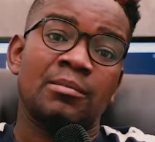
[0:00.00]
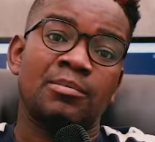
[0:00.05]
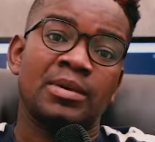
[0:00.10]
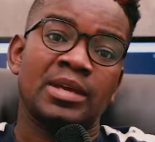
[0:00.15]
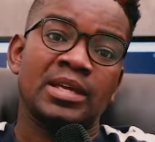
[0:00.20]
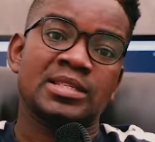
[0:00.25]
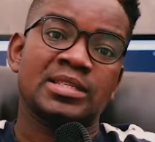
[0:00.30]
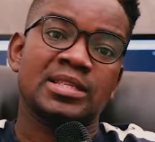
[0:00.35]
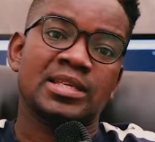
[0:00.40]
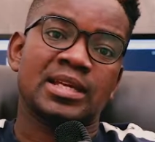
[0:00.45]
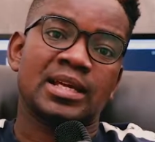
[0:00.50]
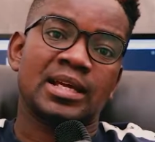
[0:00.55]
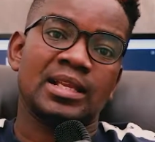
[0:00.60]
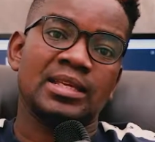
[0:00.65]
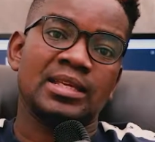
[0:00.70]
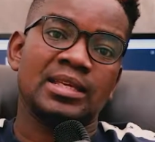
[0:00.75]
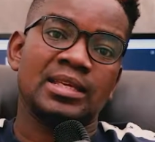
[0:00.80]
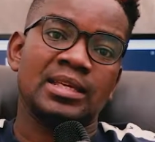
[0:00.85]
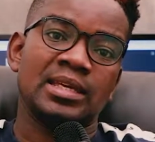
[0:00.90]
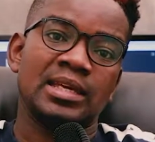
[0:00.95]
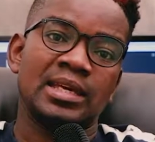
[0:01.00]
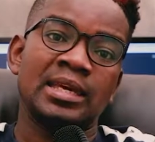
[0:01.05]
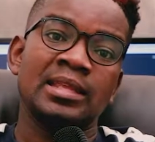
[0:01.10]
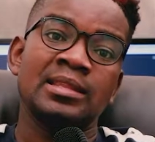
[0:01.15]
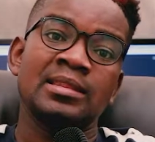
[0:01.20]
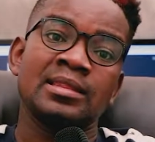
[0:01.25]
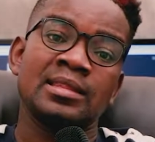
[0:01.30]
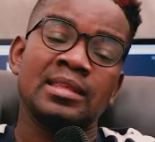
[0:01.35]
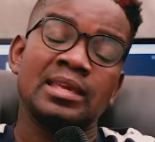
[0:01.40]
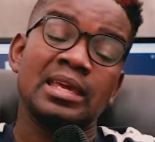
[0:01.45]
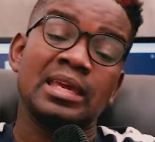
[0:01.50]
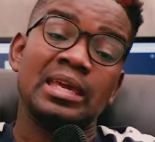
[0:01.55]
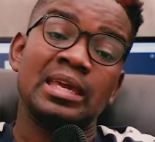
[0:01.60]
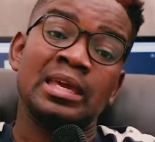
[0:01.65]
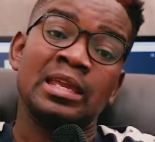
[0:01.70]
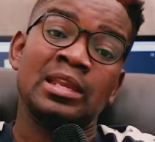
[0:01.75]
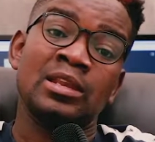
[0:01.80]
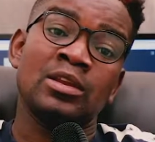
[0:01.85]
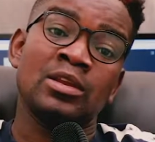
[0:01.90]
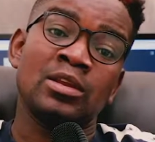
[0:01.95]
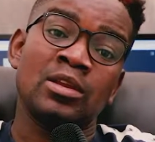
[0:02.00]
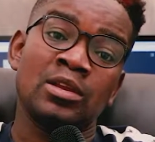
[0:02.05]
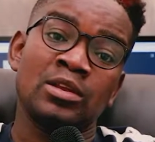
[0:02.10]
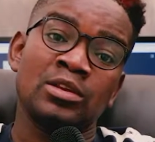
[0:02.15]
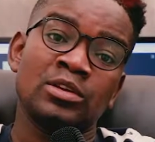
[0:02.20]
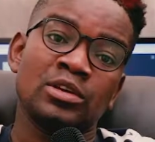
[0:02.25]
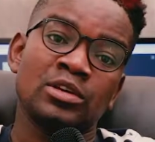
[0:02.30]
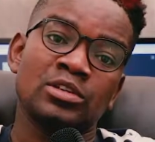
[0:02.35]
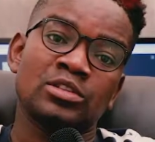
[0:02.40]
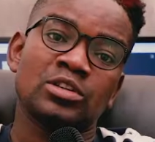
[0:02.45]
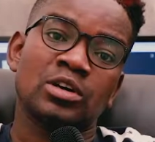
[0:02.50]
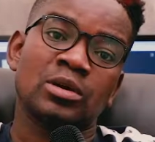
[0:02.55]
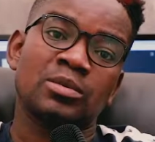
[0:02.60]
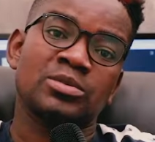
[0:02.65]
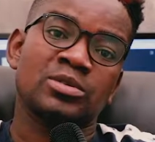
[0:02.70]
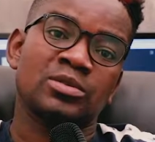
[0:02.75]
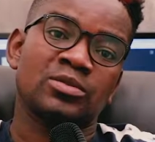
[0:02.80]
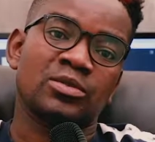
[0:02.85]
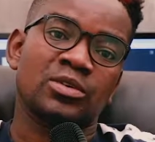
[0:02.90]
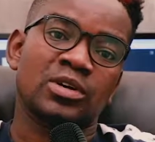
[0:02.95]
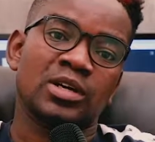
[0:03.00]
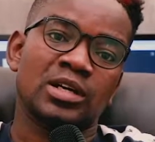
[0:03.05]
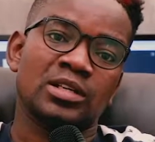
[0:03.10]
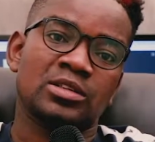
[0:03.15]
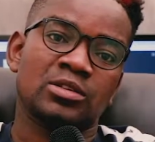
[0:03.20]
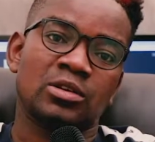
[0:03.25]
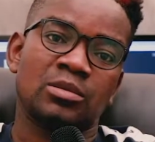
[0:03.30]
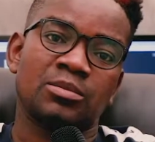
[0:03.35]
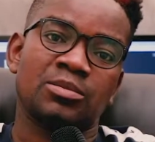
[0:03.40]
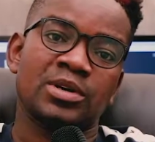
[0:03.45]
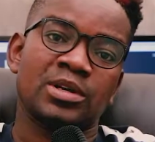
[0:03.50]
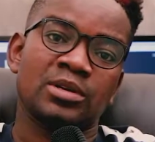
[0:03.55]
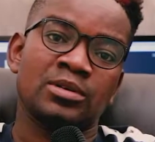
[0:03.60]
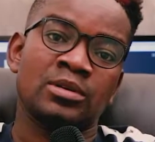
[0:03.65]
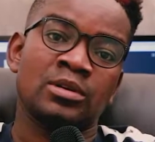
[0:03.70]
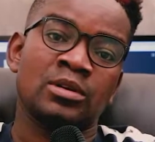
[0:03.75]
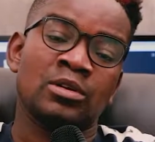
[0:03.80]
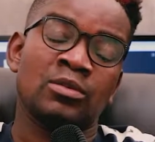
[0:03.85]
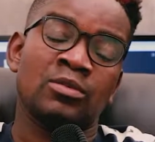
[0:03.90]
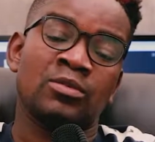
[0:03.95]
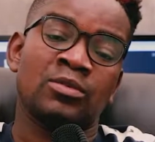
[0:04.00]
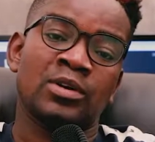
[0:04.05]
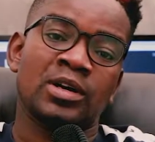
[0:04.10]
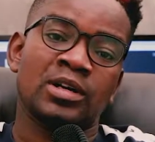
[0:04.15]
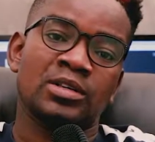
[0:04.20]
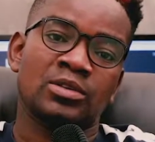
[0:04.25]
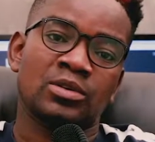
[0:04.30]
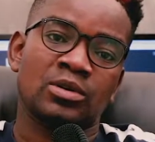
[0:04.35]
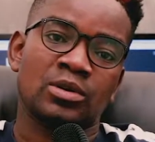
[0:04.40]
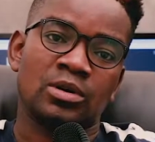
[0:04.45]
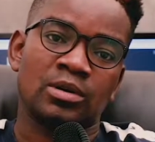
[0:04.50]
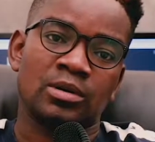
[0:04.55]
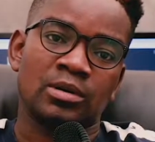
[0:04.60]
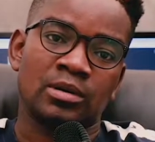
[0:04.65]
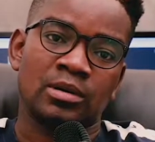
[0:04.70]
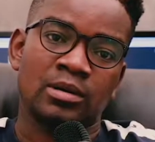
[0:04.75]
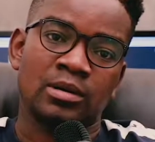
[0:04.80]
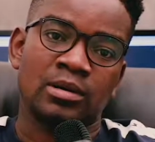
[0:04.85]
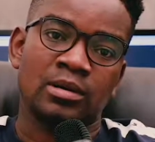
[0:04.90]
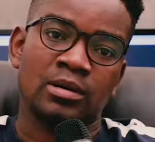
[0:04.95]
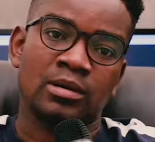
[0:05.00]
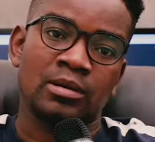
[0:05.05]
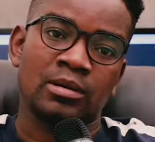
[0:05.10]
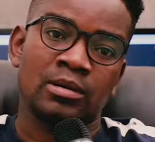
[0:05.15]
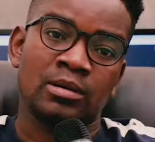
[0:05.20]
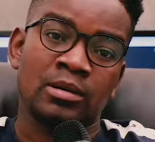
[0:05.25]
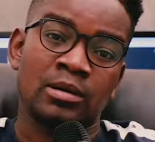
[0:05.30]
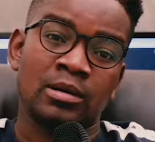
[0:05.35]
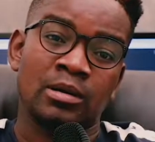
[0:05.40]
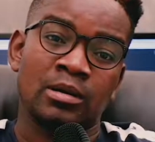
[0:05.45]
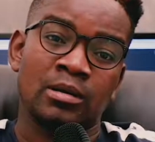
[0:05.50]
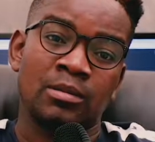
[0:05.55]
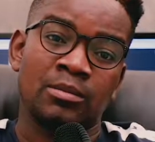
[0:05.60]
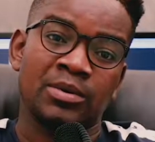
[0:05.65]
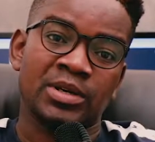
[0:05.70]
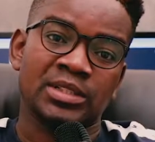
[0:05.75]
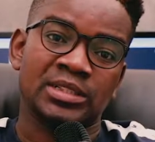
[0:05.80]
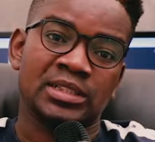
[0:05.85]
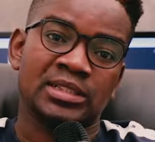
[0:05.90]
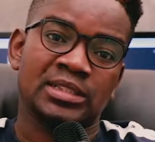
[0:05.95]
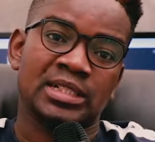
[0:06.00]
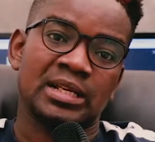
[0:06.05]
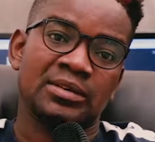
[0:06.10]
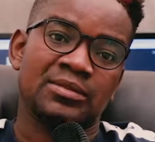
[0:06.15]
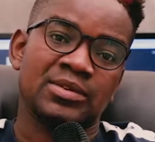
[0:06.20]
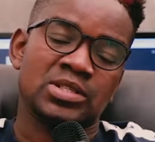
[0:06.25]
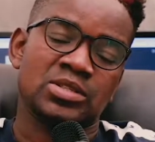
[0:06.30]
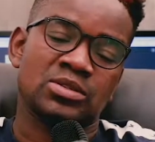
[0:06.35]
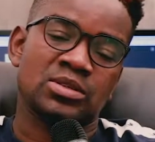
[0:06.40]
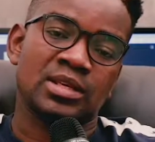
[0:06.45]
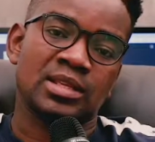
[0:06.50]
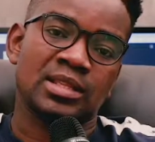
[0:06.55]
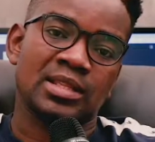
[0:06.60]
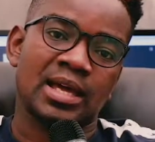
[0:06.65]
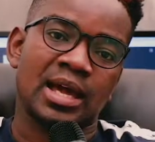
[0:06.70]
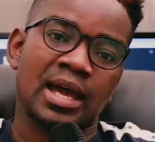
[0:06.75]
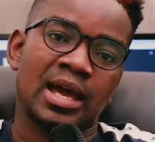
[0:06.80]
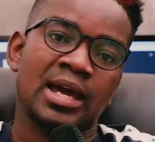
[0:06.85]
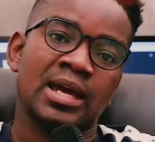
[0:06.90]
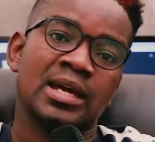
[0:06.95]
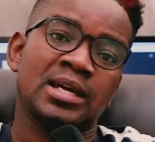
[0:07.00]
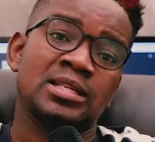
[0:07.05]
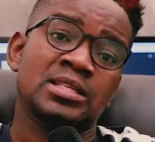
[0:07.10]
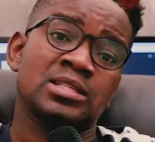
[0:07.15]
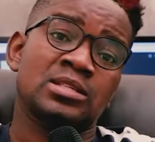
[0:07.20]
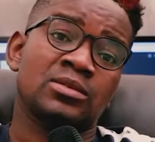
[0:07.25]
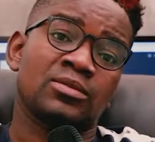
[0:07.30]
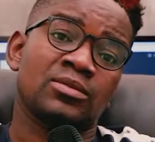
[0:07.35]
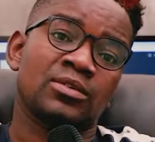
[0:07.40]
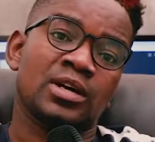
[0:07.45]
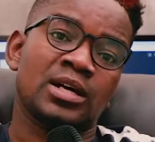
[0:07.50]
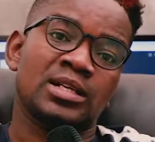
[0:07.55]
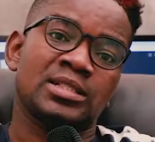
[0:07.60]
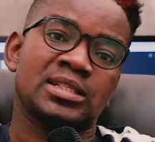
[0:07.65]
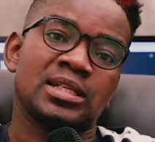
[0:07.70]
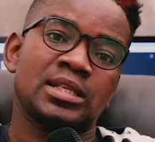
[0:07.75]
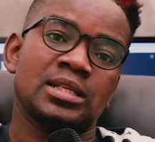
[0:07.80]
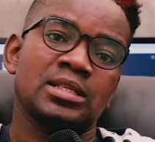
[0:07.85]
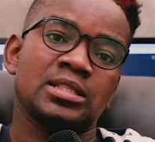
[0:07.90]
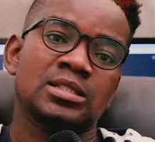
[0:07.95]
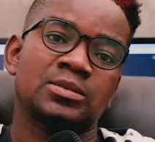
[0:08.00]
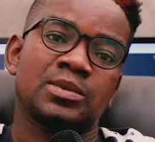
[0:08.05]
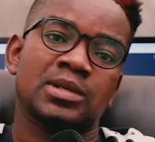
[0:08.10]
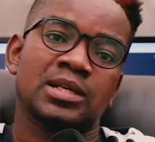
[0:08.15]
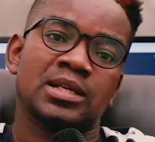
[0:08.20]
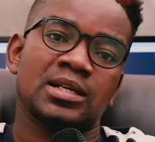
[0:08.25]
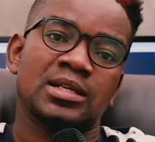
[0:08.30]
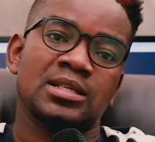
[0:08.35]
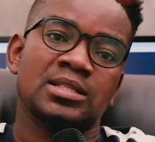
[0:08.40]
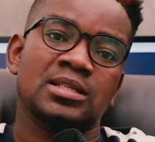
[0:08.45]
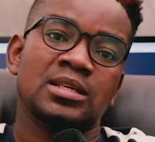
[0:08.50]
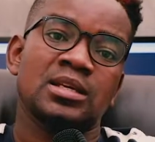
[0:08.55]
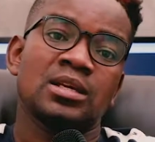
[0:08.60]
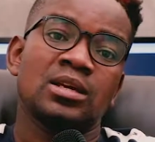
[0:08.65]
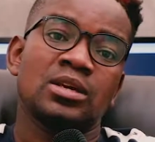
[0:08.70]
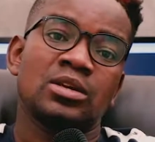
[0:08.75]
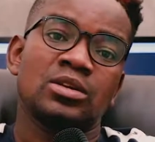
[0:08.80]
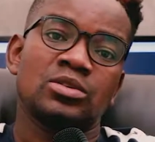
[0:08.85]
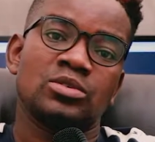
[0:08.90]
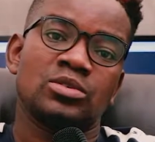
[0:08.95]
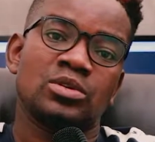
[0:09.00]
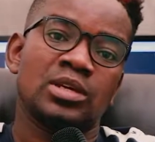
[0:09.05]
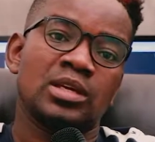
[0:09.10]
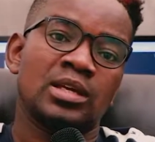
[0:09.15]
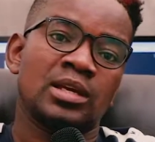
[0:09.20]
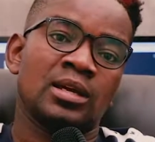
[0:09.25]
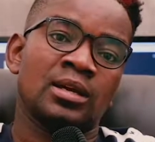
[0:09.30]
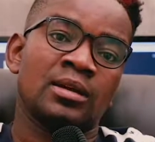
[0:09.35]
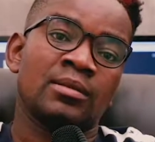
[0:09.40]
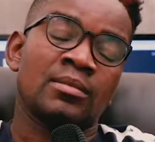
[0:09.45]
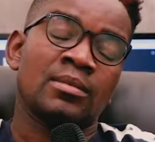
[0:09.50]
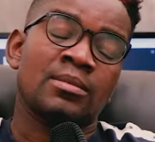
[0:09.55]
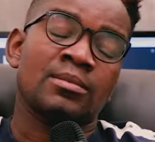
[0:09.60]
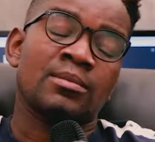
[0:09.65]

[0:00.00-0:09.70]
basically in in, in your tops you've got compre- you've got compression drivers doing the highs you've got 10 inch speakers doing